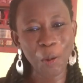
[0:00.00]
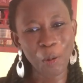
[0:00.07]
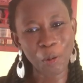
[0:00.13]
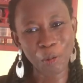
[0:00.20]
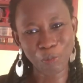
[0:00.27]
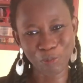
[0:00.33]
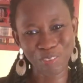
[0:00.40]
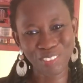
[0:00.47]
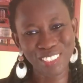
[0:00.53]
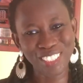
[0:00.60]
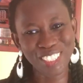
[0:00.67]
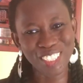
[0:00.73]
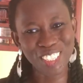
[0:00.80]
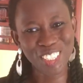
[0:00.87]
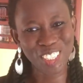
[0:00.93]

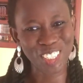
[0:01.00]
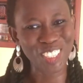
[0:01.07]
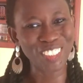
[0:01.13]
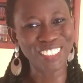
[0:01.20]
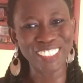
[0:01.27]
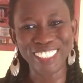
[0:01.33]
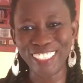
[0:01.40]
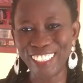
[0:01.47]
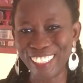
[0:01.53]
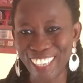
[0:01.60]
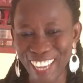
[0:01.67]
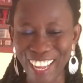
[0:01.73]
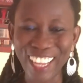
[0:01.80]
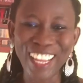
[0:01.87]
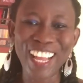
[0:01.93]
optional.
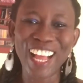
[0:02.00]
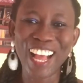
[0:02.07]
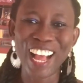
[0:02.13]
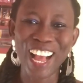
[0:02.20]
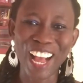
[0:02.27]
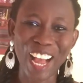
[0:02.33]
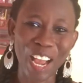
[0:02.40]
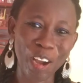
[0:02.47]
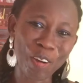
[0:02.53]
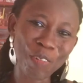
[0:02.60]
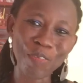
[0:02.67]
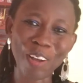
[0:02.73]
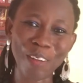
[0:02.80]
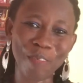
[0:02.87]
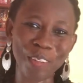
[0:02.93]
I hope
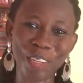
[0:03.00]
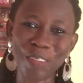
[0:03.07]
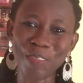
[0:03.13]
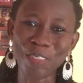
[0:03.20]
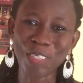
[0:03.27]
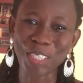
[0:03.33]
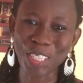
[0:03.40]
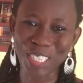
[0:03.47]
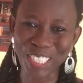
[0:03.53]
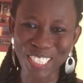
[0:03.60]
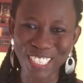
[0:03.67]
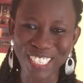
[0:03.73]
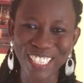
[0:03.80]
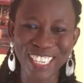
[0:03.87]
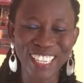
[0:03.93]
I'm able to
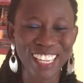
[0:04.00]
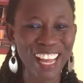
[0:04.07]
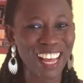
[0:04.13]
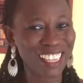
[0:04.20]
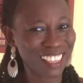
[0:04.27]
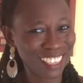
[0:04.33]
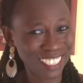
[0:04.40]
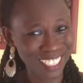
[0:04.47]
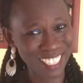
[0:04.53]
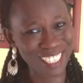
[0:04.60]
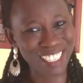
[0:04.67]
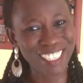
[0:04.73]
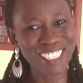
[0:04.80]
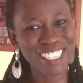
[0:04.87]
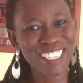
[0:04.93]
at least
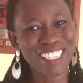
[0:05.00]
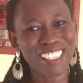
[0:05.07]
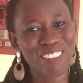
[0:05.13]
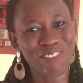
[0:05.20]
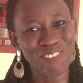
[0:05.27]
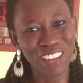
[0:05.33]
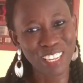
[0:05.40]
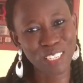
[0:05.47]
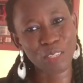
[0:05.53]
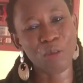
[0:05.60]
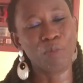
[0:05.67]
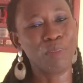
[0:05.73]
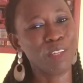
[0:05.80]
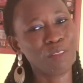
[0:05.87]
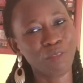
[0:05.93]
pass some
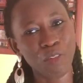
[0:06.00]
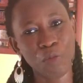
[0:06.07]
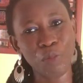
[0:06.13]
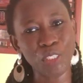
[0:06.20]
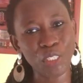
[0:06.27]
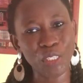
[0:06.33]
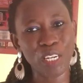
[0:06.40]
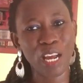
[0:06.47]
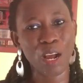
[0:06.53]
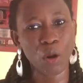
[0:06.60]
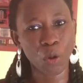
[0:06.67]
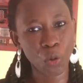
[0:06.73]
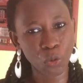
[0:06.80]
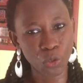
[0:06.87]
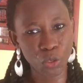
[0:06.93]
information
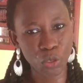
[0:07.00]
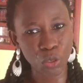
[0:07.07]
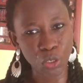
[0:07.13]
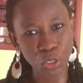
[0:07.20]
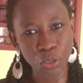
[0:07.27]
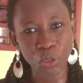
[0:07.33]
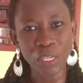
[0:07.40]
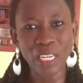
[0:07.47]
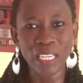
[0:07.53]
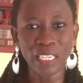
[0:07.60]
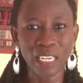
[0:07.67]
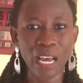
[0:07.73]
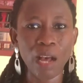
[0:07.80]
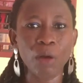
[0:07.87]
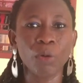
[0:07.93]
across to you.
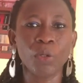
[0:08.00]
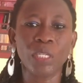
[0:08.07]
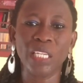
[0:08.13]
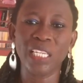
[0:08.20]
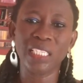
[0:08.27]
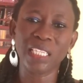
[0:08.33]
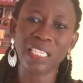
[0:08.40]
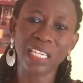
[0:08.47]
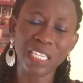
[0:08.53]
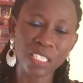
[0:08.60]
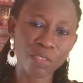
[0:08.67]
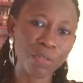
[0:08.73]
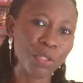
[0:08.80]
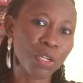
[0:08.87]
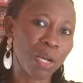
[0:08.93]
Now, in the next
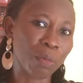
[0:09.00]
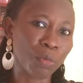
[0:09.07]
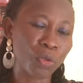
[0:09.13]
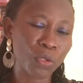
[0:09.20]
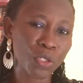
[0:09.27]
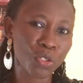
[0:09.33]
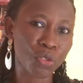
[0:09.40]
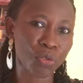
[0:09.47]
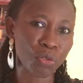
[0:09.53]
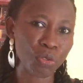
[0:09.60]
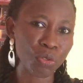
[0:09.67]
video, I'm going to